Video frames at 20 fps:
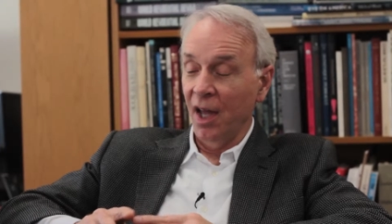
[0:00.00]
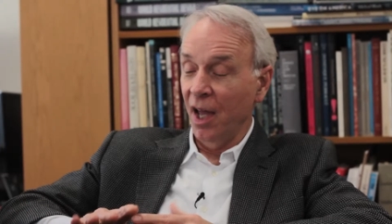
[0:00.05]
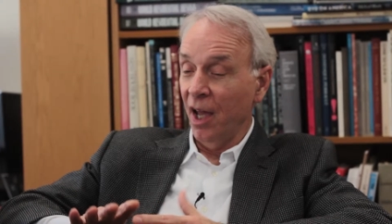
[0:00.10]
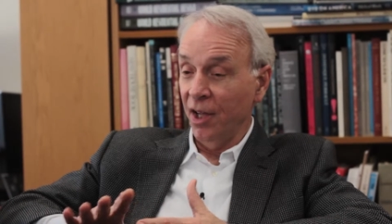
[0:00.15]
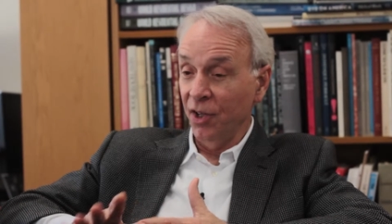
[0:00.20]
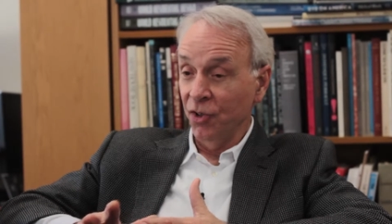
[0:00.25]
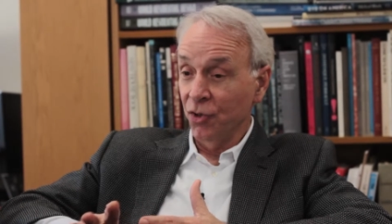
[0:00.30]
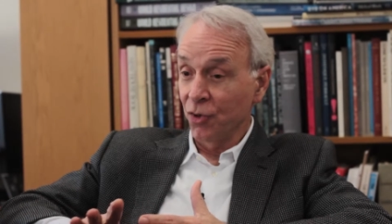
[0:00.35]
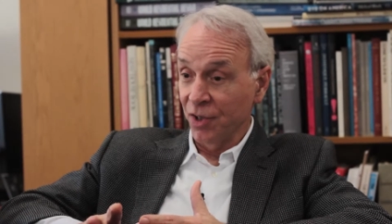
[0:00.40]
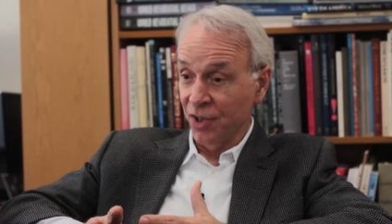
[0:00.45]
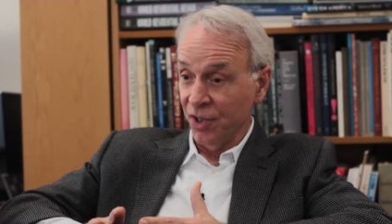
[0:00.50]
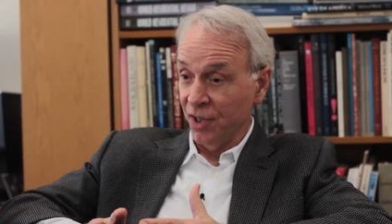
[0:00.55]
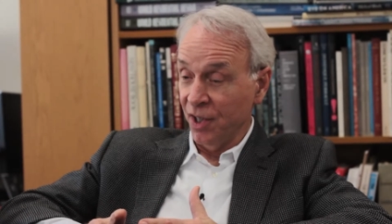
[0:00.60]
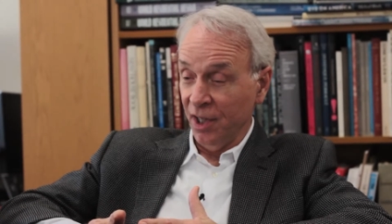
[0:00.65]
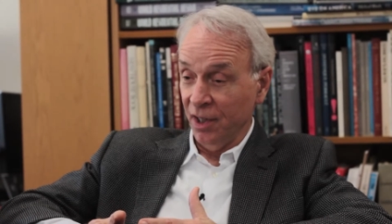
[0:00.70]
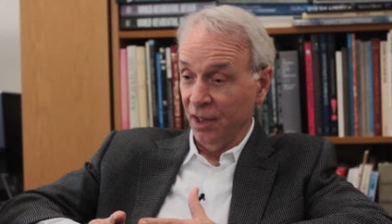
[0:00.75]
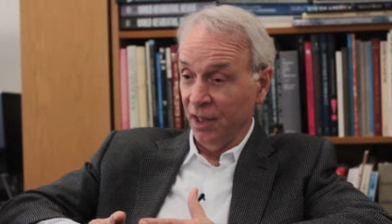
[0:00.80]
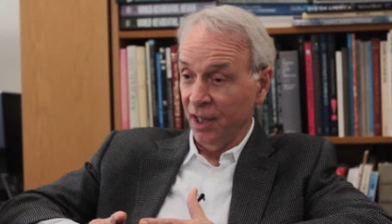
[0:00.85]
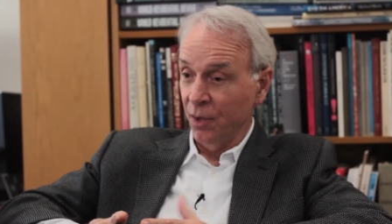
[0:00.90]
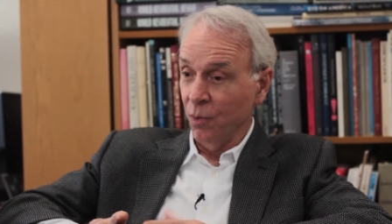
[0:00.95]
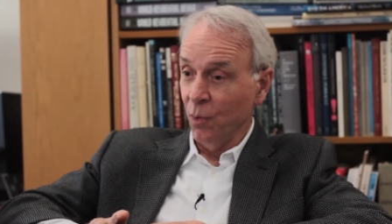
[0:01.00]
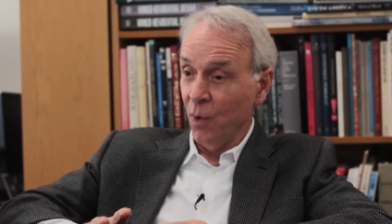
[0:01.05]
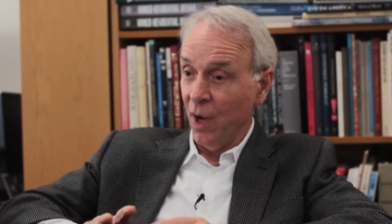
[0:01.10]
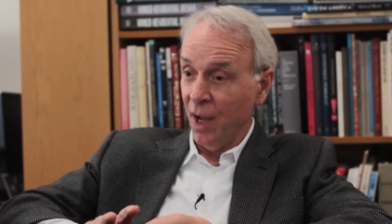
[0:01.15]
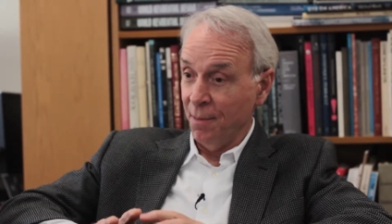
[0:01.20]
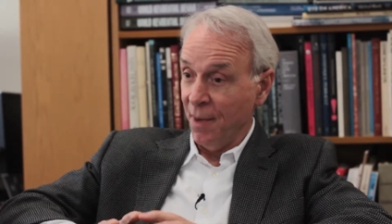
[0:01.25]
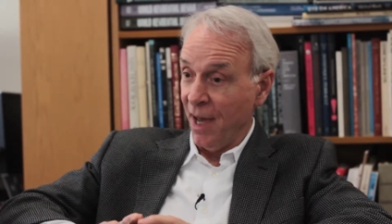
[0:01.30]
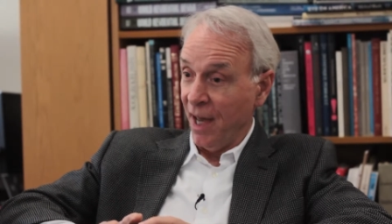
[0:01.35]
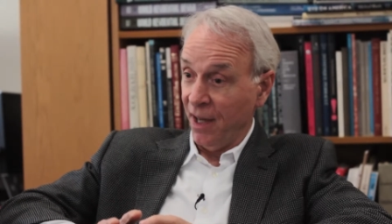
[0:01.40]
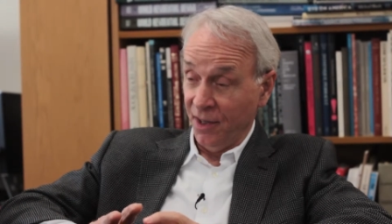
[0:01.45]
Interestingly, way
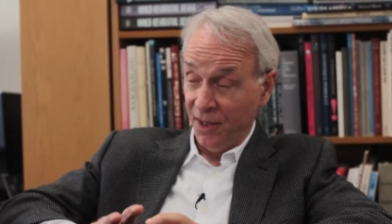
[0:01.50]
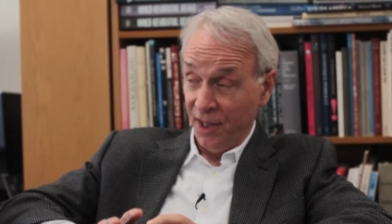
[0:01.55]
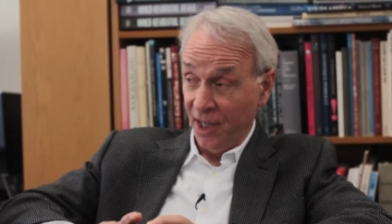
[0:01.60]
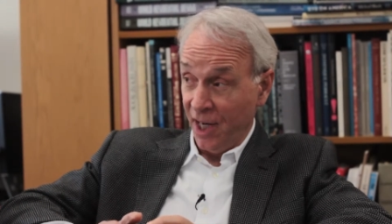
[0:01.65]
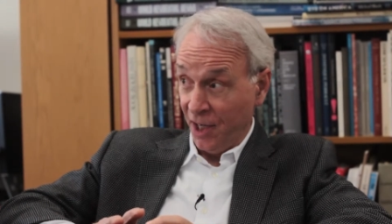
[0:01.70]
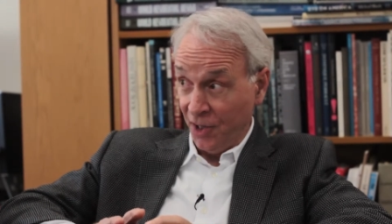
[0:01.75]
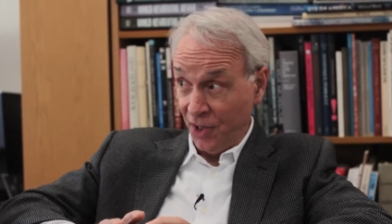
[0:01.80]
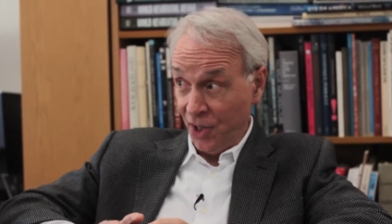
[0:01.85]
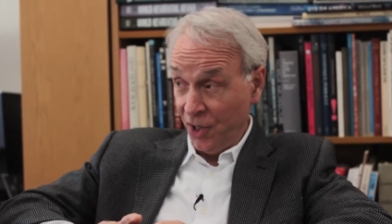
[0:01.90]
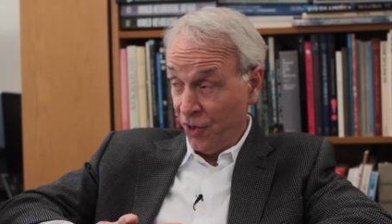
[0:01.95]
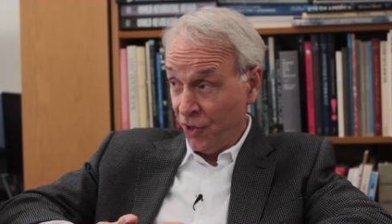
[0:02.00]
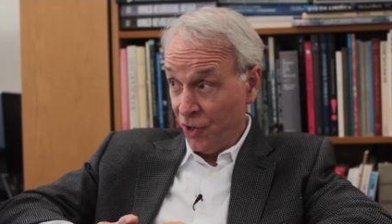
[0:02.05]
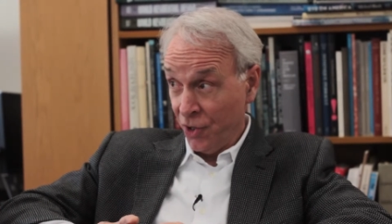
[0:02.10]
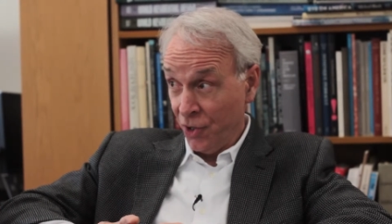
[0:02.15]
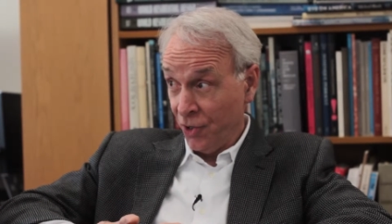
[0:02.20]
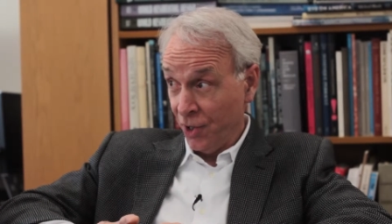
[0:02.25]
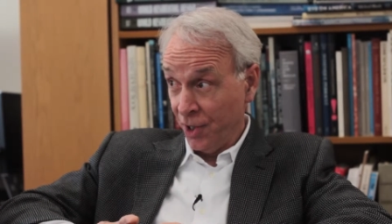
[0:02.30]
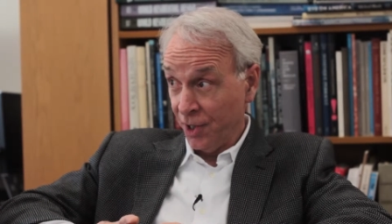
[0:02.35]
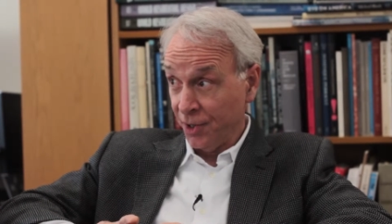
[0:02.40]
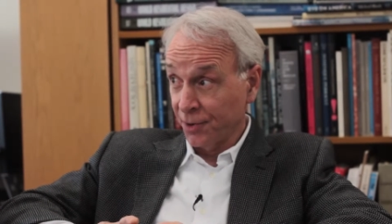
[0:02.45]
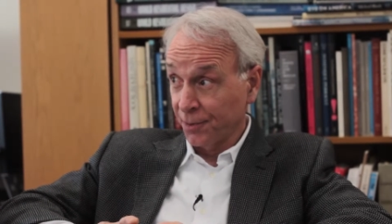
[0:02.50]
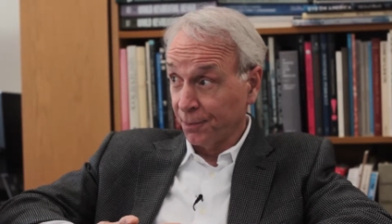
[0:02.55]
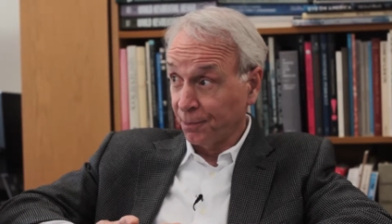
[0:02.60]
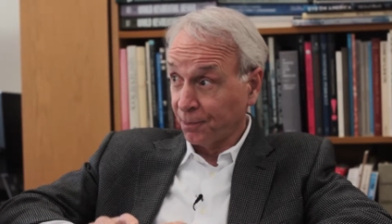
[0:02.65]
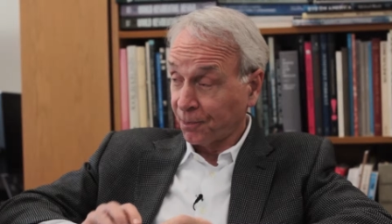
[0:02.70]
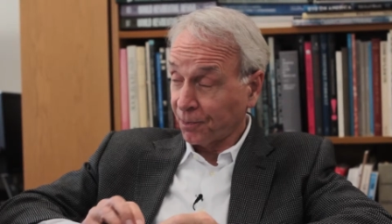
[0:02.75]
back in the 1930s,